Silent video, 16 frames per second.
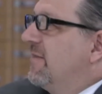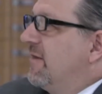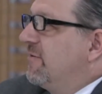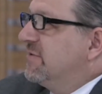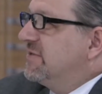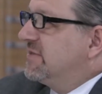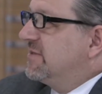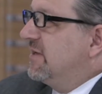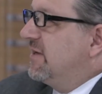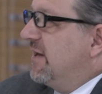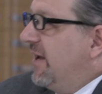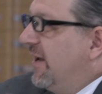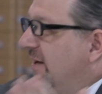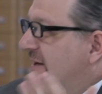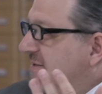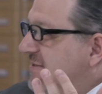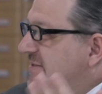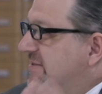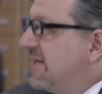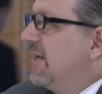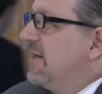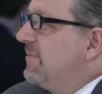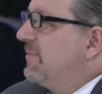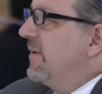there is still a
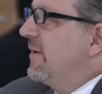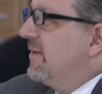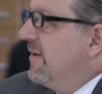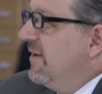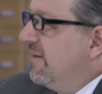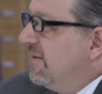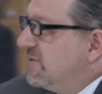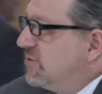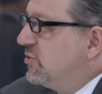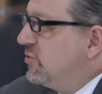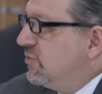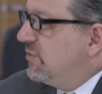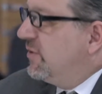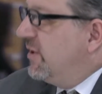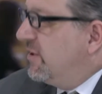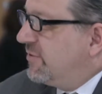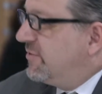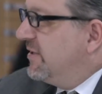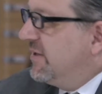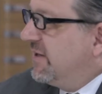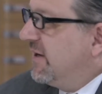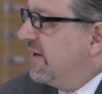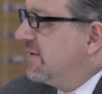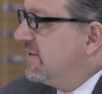statement to
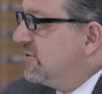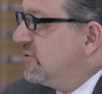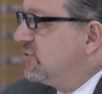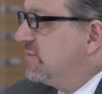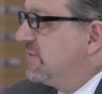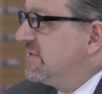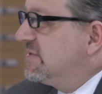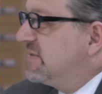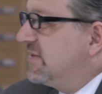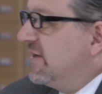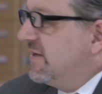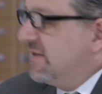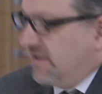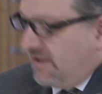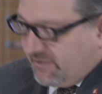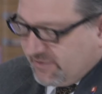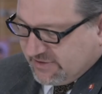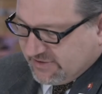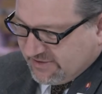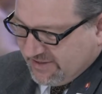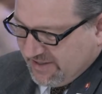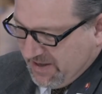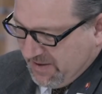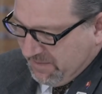eradicate the Jewish state. How does
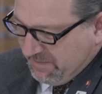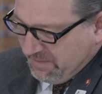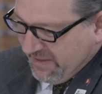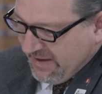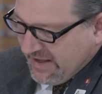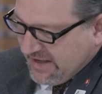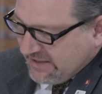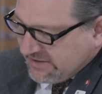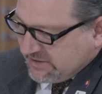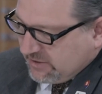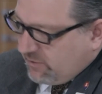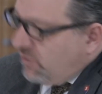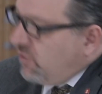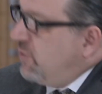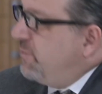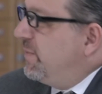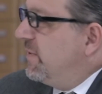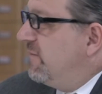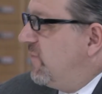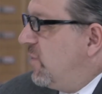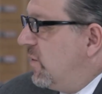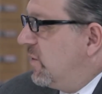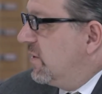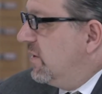it come? So open
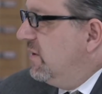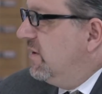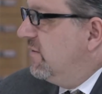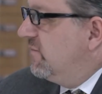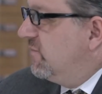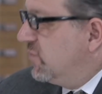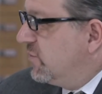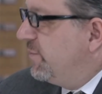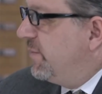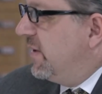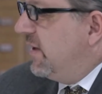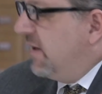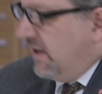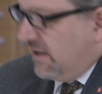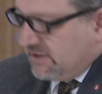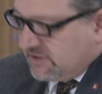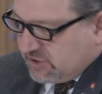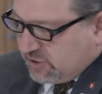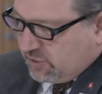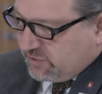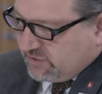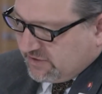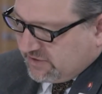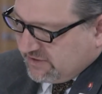war would be a
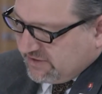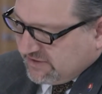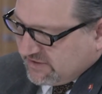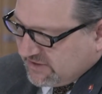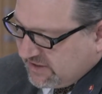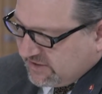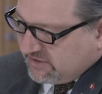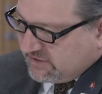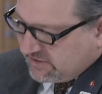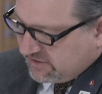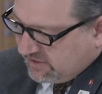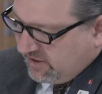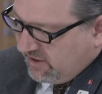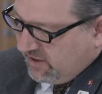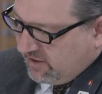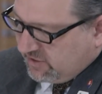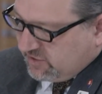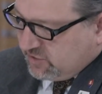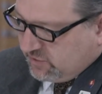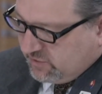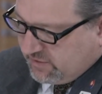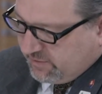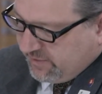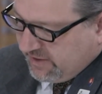total disaster
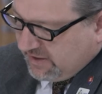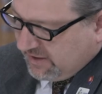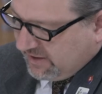to the Middle